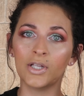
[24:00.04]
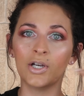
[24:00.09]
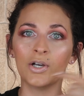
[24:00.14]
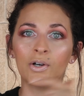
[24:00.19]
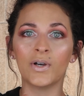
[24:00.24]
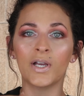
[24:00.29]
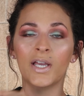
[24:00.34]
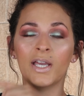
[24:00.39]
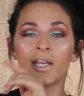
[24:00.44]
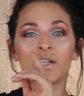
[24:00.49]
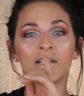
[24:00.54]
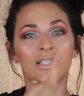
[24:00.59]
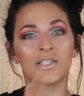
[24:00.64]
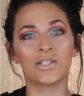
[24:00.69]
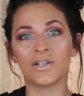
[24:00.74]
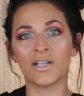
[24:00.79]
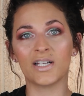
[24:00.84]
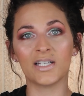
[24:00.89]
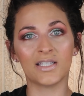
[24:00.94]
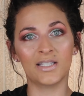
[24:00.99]
down below,
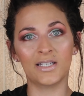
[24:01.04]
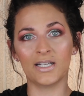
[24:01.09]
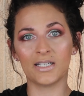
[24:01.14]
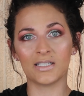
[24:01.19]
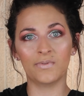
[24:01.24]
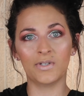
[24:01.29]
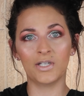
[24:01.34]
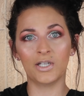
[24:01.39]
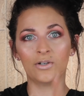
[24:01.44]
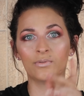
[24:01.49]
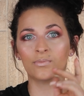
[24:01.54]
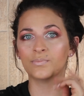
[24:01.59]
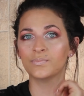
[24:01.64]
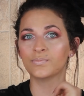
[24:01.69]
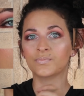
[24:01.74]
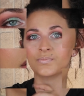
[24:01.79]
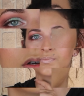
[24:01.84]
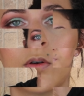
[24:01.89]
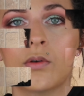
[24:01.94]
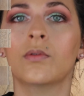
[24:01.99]
and I'll see you guys in the next
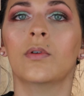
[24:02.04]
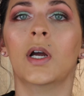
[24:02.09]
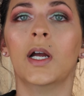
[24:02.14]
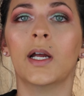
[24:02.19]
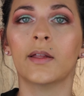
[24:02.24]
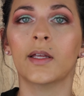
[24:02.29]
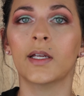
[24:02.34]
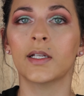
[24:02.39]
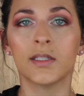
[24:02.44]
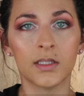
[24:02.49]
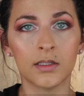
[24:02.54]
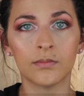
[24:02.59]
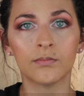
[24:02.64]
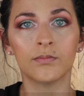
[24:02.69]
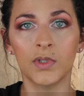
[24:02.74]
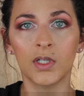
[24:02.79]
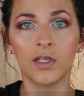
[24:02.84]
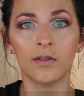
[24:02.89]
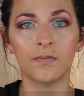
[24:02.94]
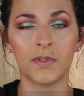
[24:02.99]
video. Because I know
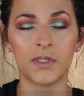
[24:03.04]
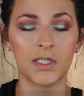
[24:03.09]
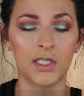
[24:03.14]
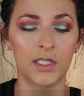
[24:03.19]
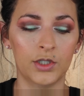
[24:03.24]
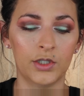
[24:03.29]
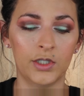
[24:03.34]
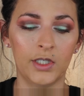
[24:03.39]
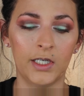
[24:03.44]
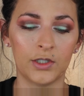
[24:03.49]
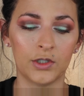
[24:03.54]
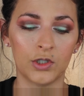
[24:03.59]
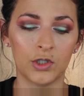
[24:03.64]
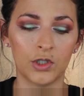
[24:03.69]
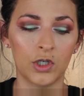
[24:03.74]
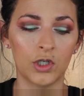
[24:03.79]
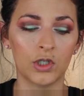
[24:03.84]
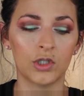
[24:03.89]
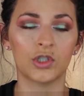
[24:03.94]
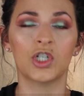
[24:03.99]
highlights emphasize
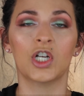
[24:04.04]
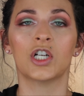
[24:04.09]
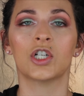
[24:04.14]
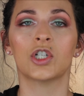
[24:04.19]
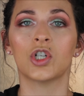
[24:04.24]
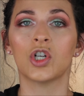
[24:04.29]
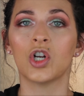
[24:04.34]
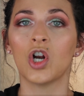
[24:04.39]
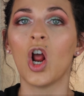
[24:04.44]
texture.